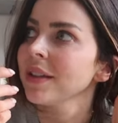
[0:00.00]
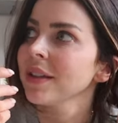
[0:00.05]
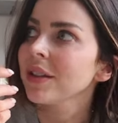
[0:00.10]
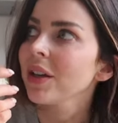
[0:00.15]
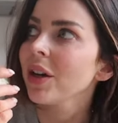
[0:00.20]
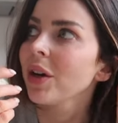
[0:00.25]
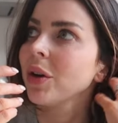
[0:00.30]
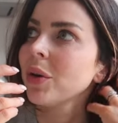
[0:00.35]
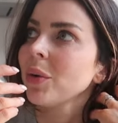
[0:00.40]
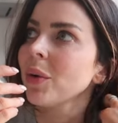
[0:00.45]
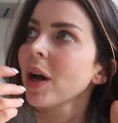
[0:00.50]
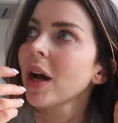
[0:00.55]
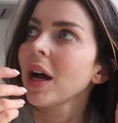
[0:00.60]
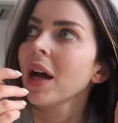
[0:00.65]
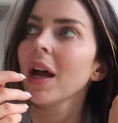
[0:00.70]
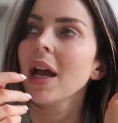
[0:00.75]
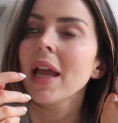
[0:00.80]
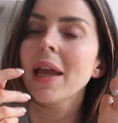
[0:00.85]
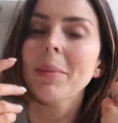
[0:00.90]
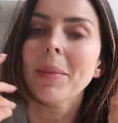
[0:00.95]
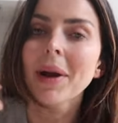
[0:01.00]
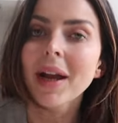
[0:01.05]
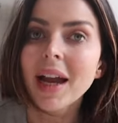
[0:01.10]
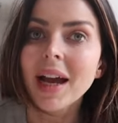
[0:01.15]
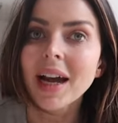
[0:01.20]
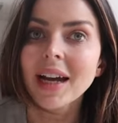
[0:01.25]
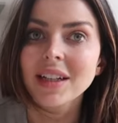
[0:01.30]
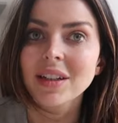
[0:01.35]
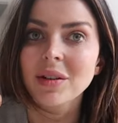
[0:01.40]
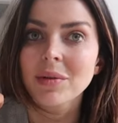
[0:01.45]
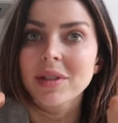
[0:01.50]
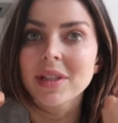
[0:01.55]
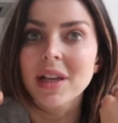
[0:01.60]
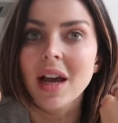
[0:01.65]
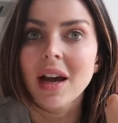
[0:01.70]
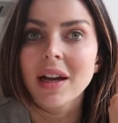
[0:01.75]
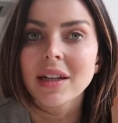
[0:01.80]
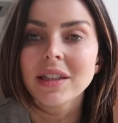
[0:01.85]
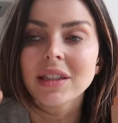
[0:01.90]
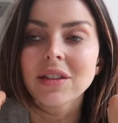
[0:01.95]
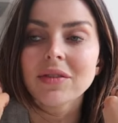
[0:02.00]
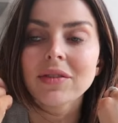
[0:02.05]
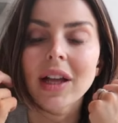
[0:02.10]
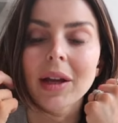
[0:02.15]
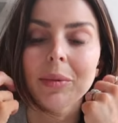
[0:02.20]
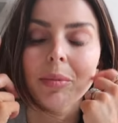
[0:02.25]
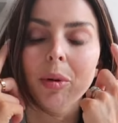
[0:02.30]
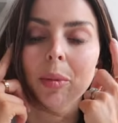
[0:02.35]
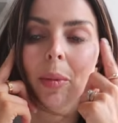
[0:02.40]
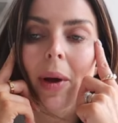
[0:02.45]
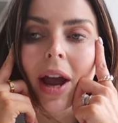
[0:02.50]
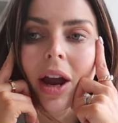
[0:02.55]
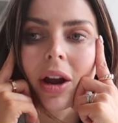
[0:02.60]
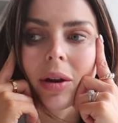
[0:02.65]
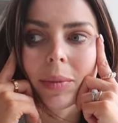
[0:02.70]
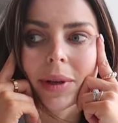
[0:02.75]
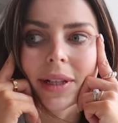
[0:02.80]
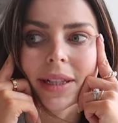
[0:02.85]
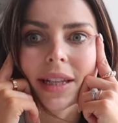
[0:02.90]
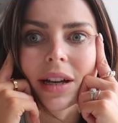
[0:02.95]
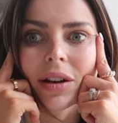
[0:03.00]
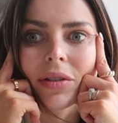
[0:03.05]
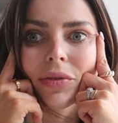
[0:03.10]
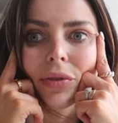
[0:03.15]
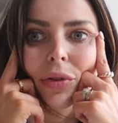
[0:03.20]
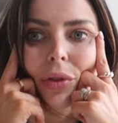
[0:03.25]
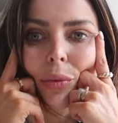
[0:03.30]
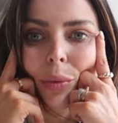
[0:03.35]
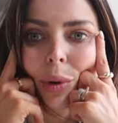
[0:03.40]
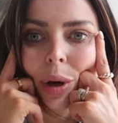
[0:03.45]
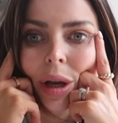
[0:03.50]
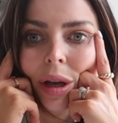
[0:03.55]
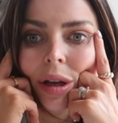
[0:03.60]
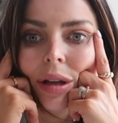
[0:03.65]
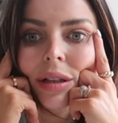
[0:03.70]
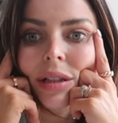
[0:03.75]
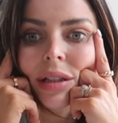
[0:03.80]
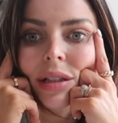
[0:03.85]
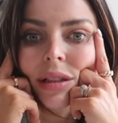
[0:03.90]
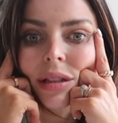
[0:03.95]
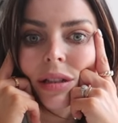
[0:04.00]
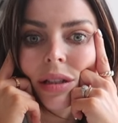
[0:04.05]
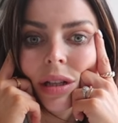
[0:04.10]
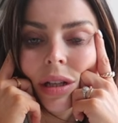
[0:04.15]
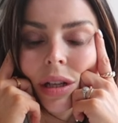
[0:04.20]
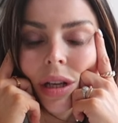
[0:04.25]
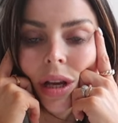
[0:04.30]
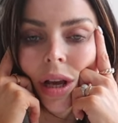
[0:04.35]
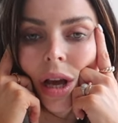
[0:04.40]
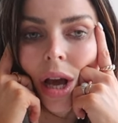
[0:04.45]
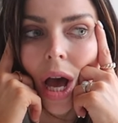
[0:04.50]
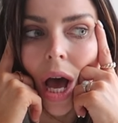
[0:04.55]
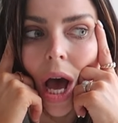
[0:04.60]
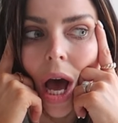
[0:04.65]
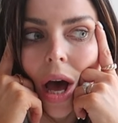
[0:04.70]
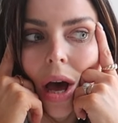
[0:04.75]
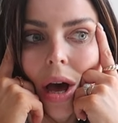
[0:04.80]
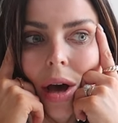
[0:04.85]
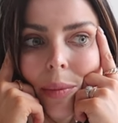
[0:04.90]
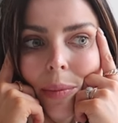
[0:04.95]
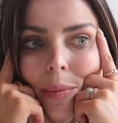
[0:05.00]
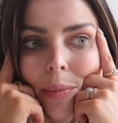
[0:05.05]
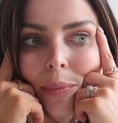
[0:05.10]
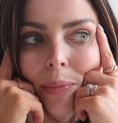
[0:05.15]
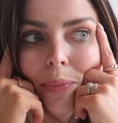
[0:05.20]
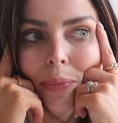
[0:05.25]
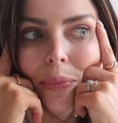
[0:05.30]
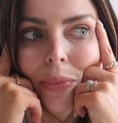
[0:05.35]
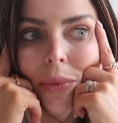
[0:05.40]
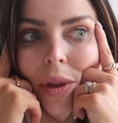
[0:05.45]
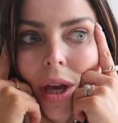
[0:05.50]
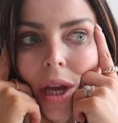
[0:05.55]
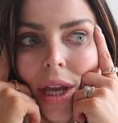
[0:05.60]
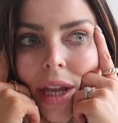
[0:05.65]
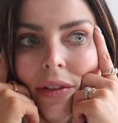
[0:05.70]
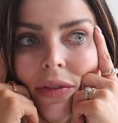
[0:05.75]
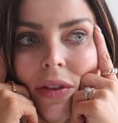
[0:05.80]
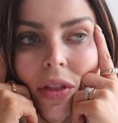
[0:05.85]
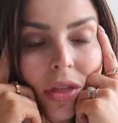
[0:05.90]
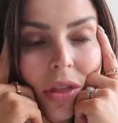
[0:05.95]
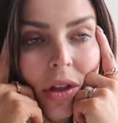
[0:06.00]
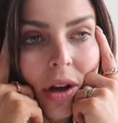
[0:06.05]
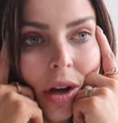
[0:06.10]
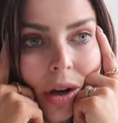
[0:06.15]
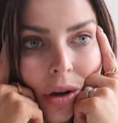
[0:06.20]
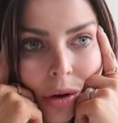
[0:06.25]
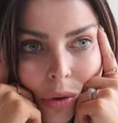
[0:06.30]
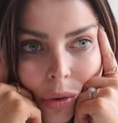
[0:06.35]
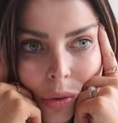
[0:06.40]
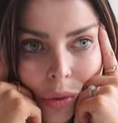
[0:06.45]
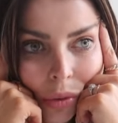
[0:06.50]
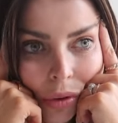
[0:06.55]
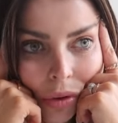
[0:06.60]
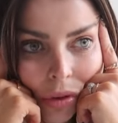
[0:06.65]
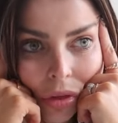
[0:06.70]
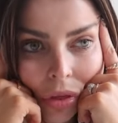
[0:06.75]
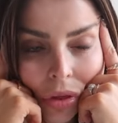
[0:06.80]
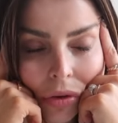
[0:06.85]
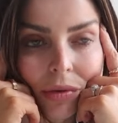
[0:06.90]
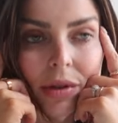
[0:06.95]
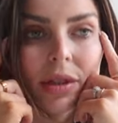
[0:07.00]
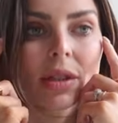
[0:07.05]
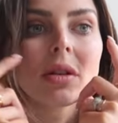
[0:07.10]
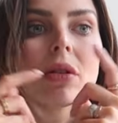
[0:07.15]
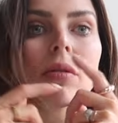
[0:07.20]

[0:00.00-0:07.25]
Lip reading: So in my head, I was kind of like preparing myself for the worst, even though the